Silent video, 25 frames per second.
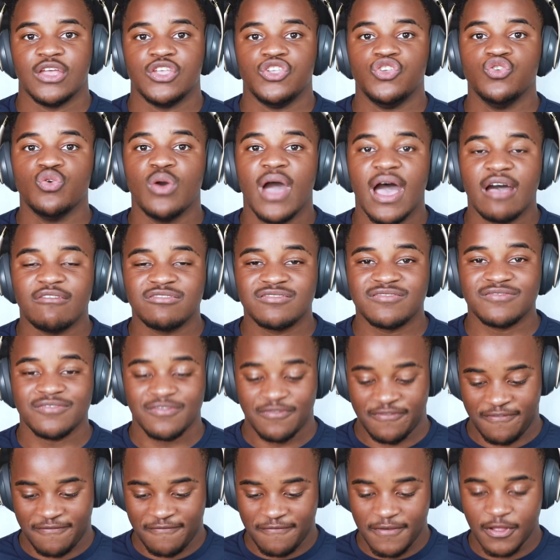you have
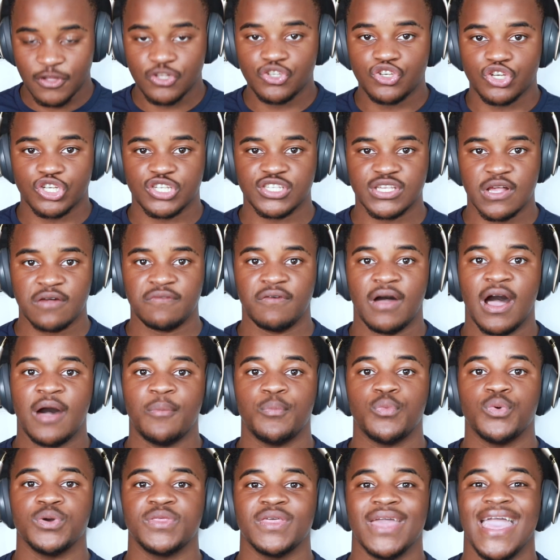filled yourself
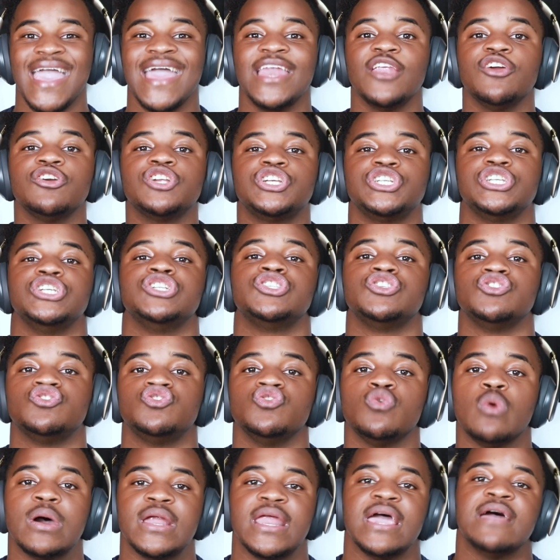up with energy to
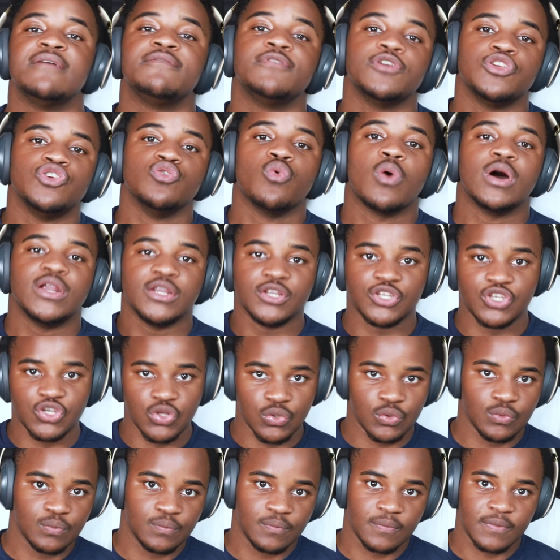do whatever you want to
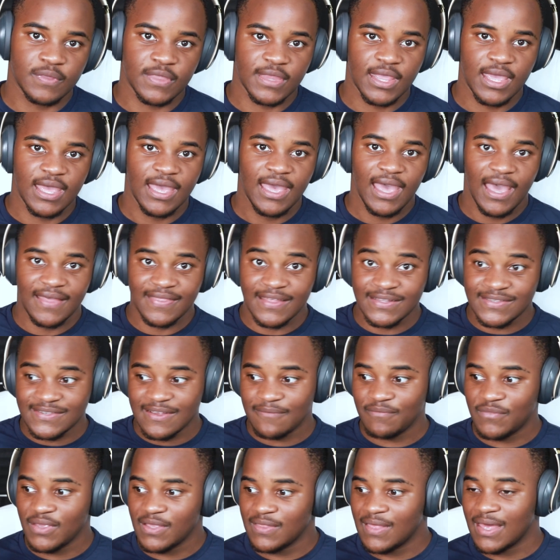do. And that's
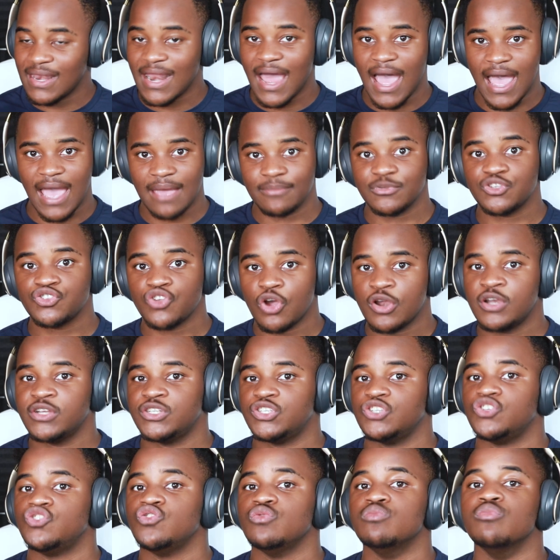something that I'm
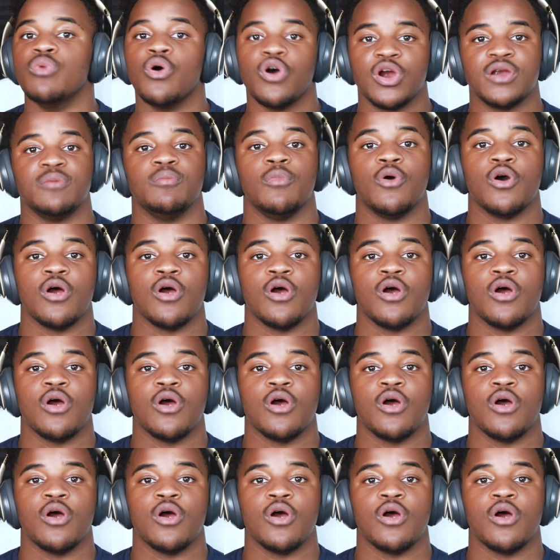starting to do more and